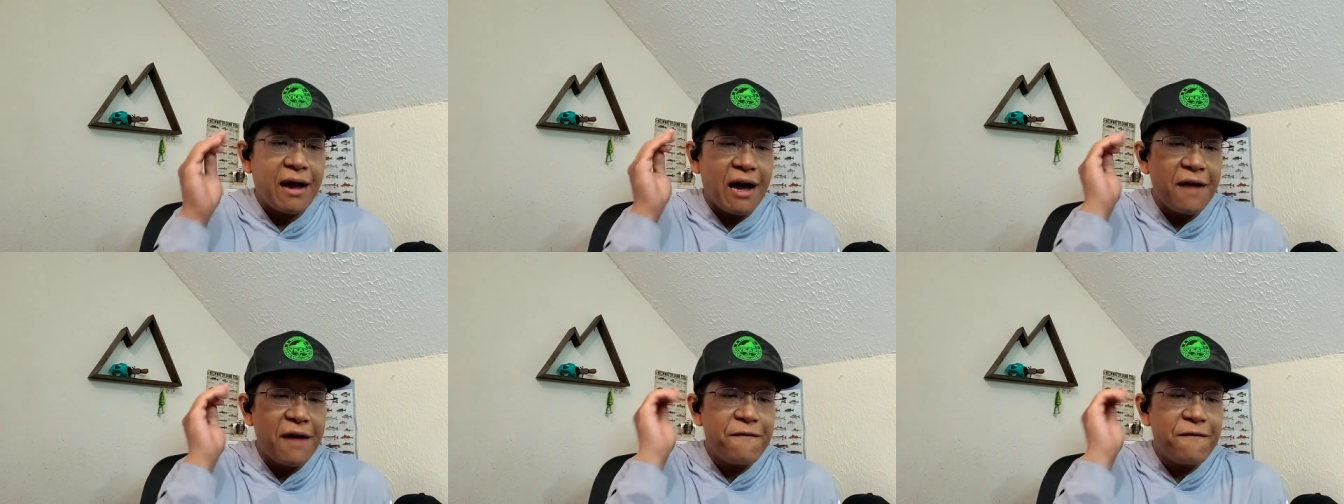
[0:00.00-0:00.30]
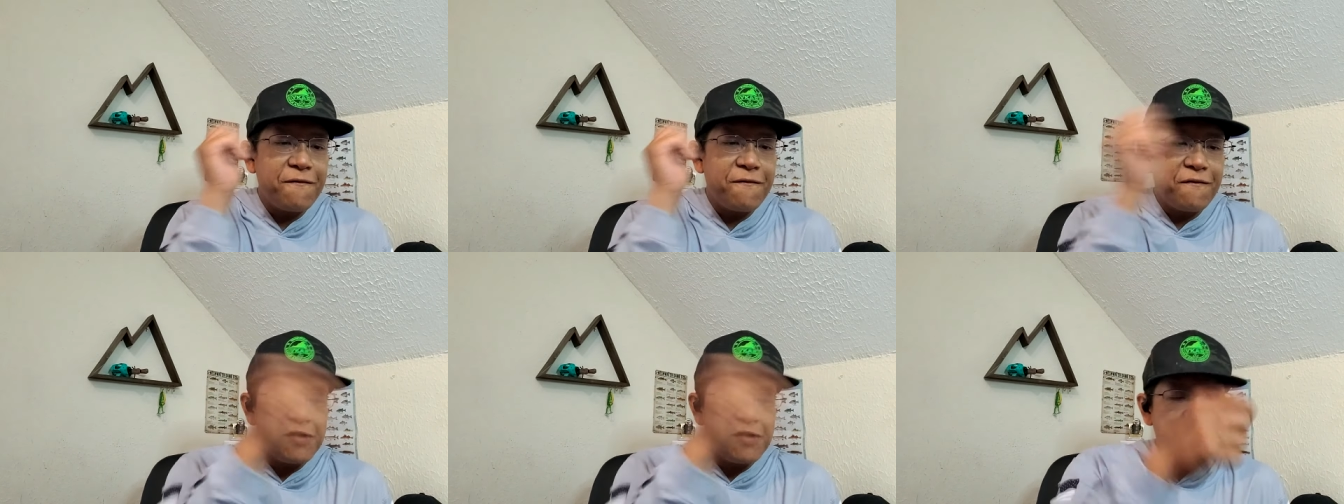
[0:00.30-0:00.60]
I
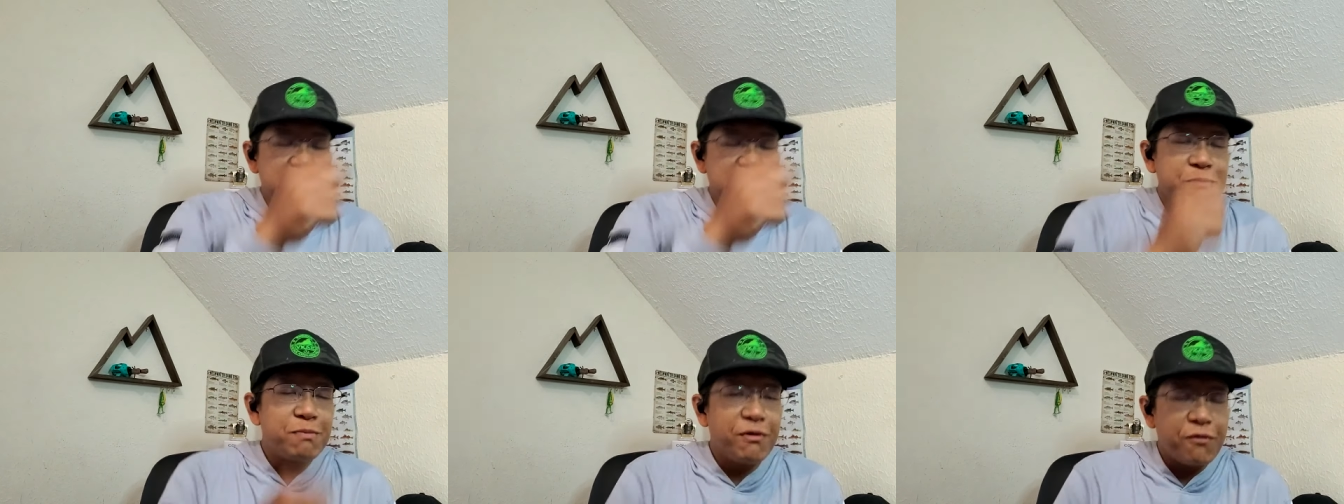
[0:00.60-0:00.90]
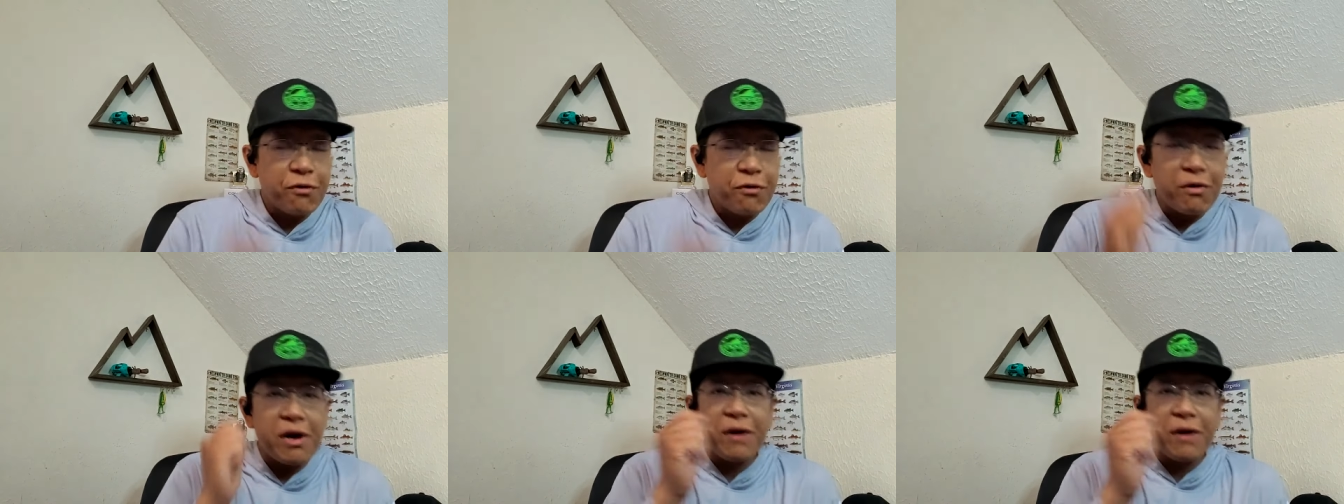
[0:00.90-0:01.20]
fish
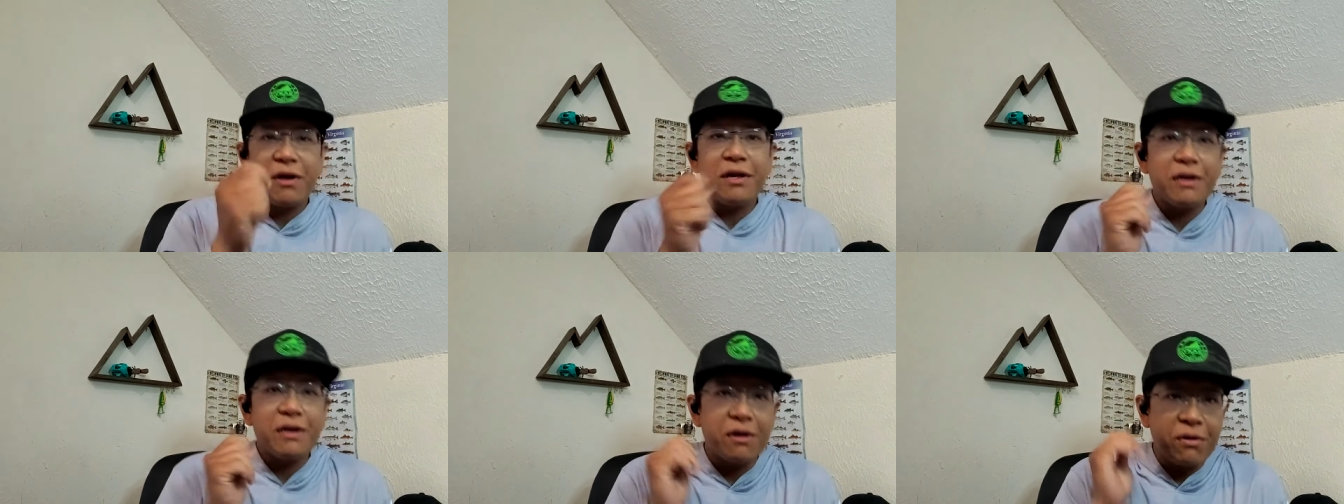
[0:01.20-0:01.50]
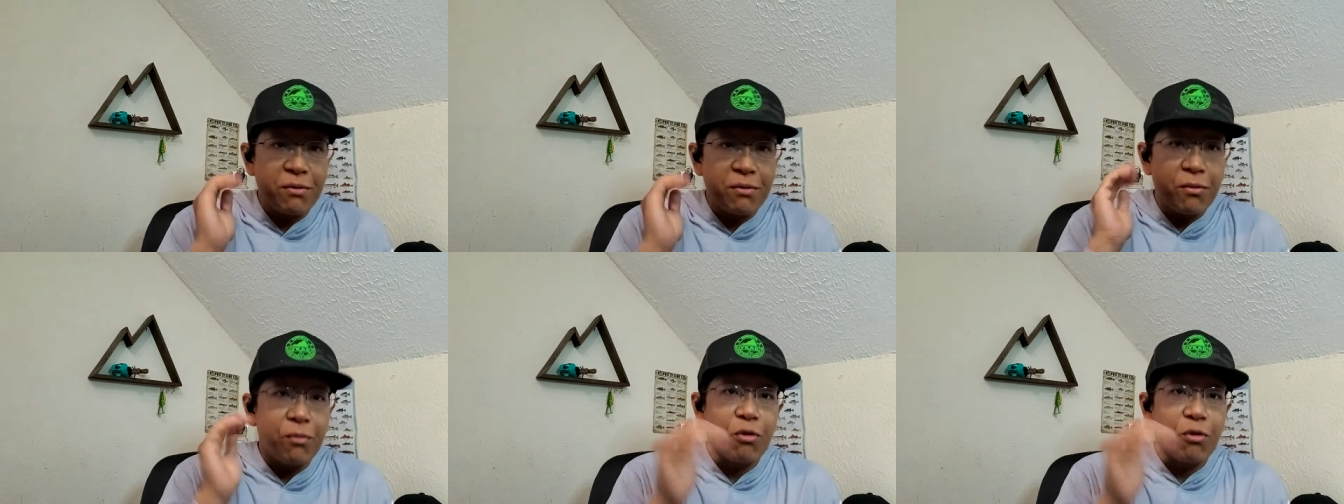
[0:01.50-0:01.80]
before I, you
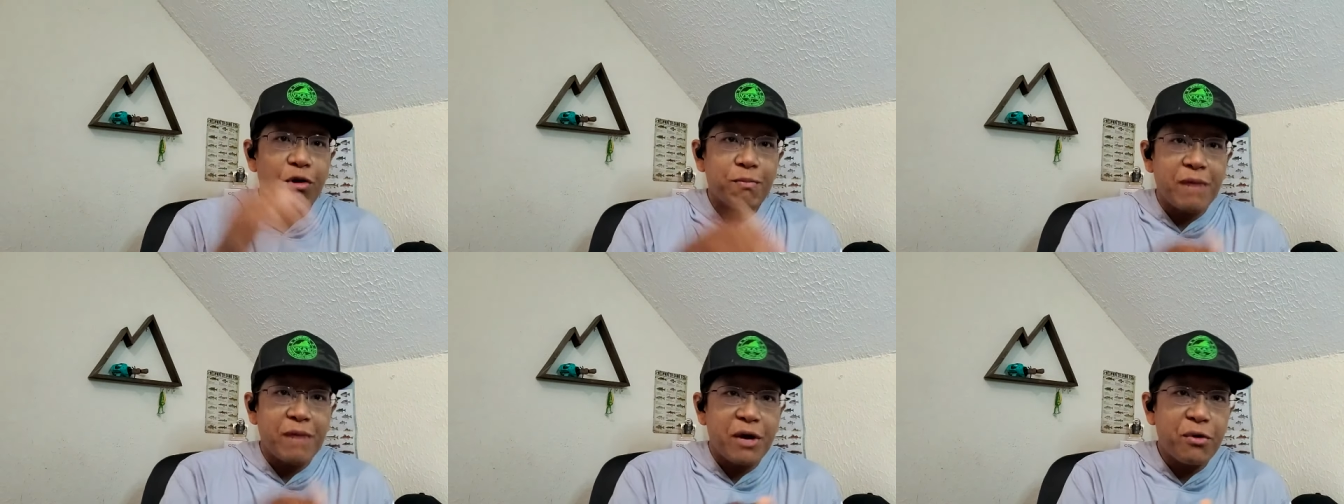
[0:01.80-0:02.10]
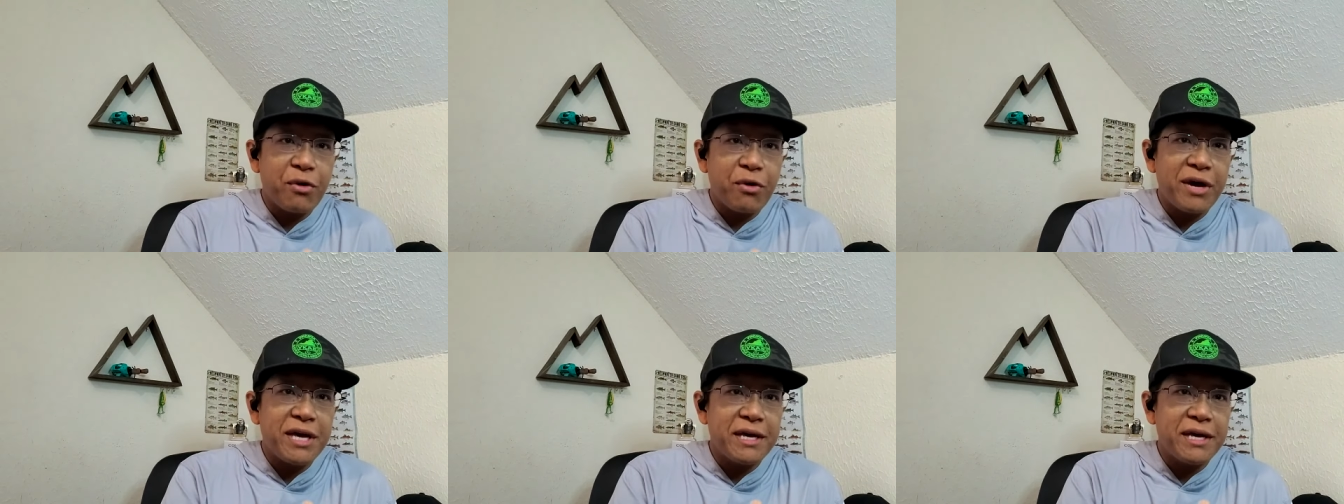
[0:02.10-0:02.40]
know, work my
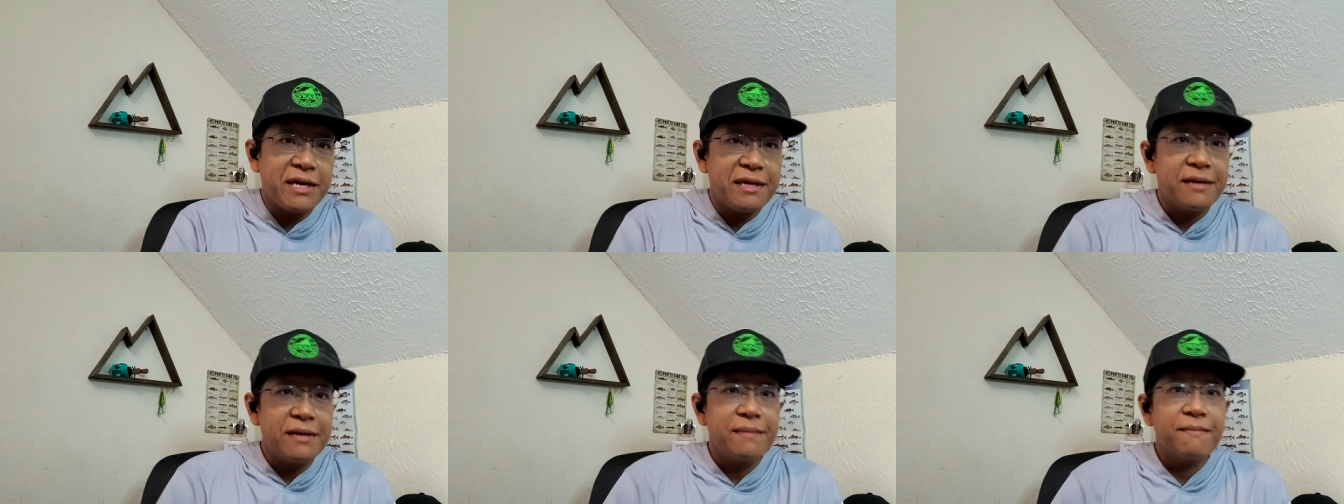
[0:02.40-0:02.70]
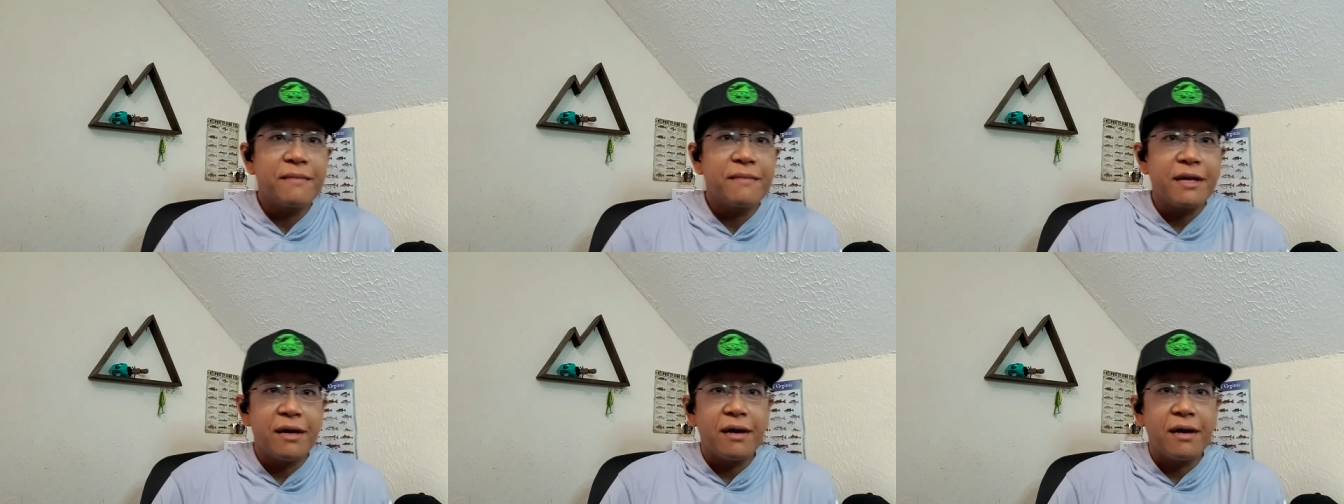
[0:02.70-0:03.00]
way in.
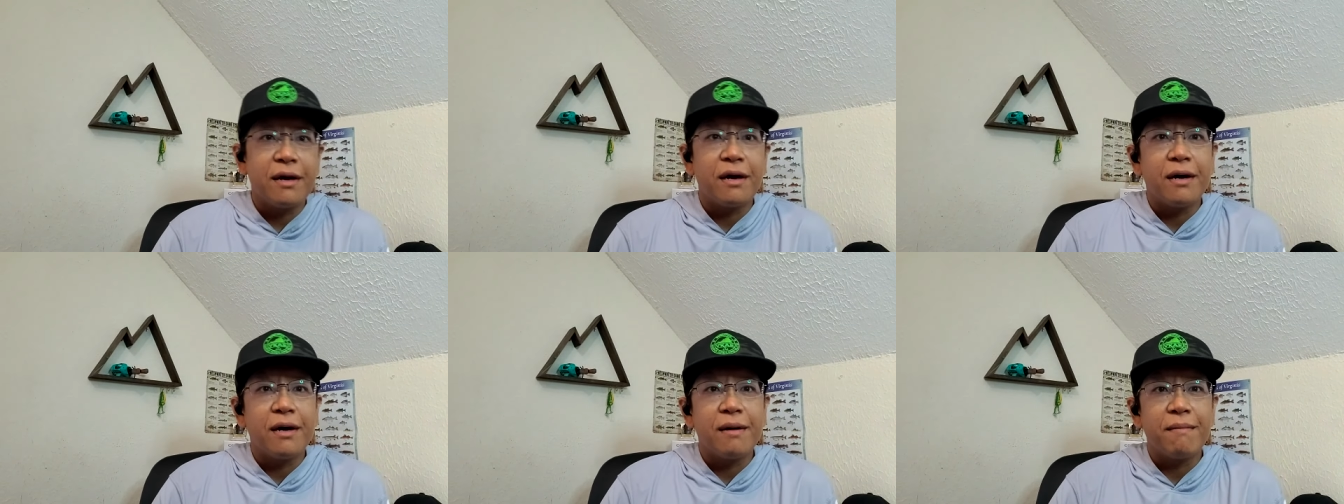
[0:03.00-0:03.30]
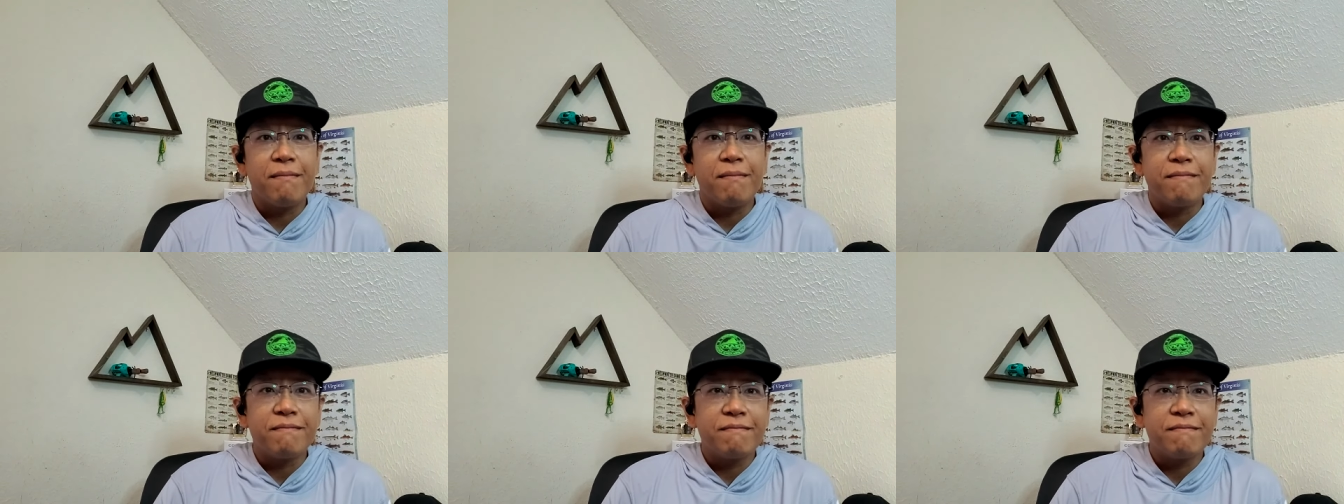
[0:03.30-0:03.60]

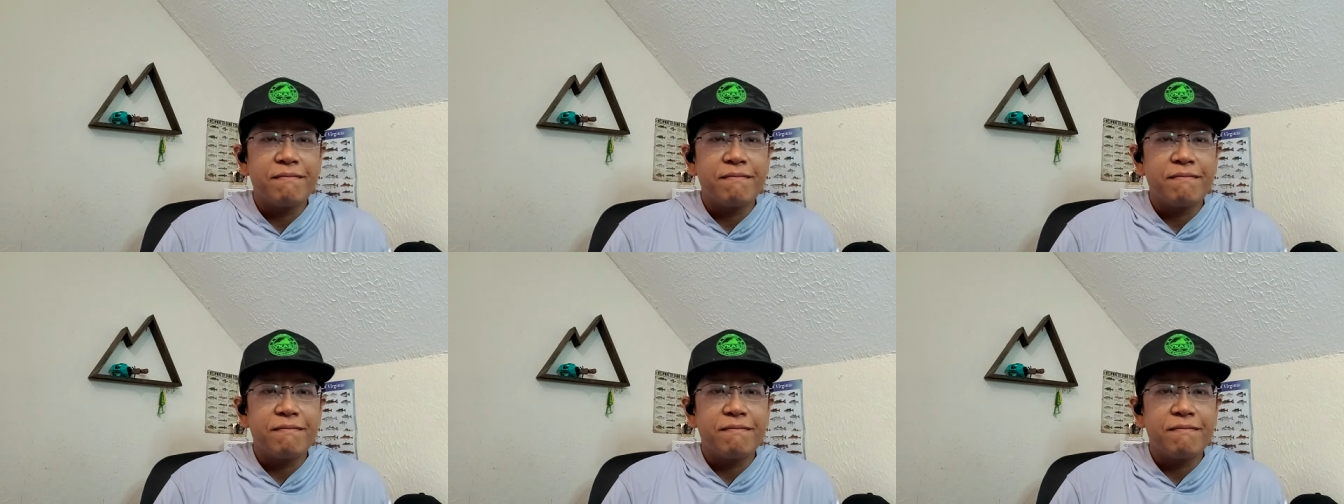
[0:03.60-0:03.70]
Um,